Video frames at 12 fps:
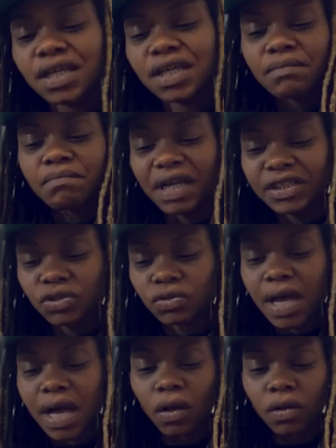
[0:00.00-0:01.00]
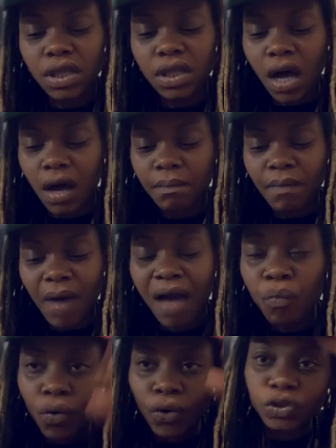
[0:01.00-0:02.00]
mental health. Um, I
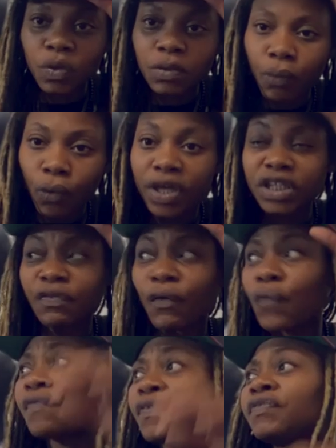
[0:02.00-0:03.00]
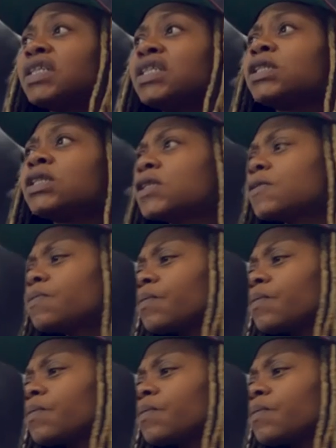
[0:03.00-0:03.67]
worked with boys for over 15 years